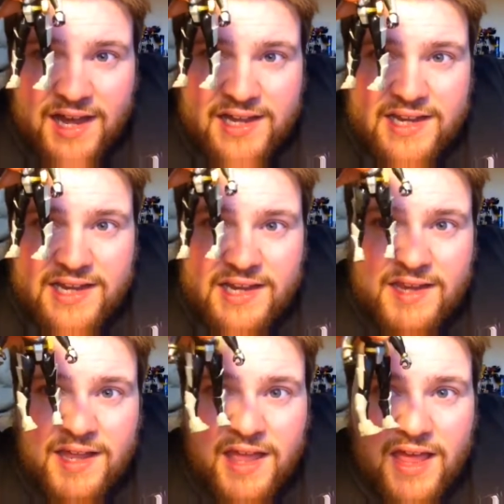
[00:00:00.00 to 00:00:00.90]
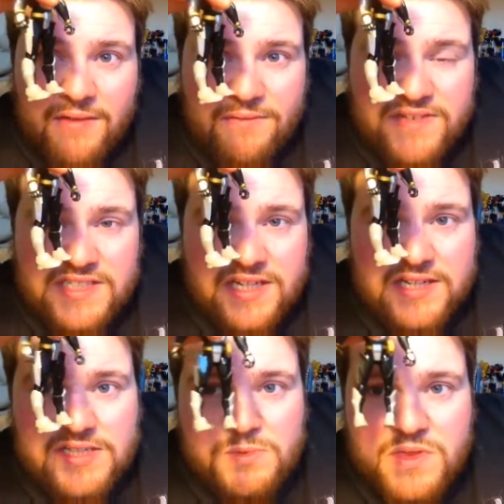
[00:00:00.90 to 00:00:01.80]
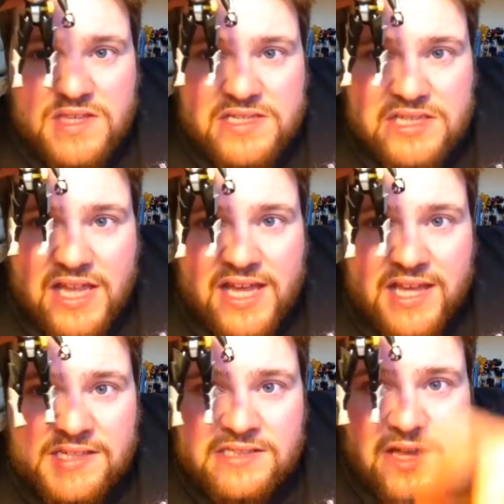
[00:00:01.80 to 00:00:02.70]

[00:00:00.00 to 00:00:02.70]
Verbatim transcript: I emphasize with these legs,